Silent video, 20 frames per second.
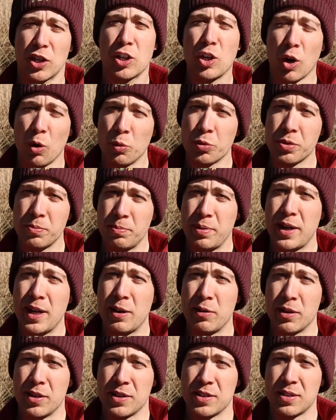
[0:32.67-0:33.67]
of a golden
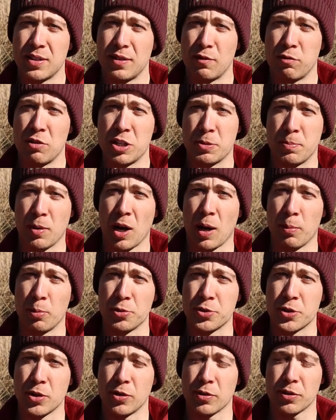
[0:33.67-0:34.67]
period for its
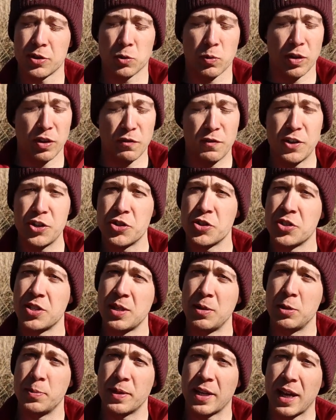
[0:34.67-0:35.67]
barbel stocks, where the fish
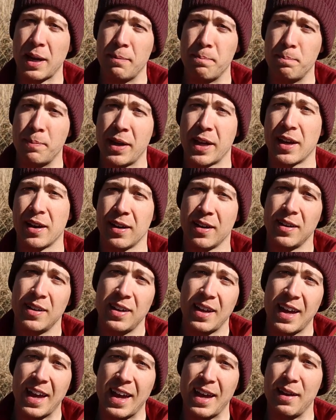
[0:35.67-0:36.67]
just seemed to be getting bigger
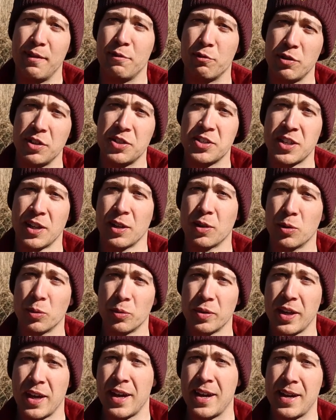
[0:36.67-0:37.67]
every
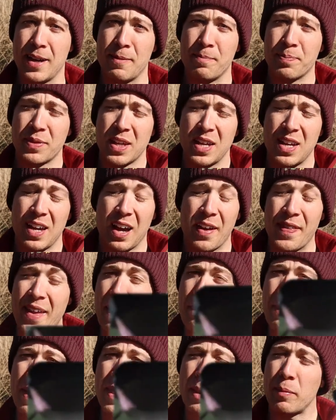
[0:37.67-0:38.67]
single year. And that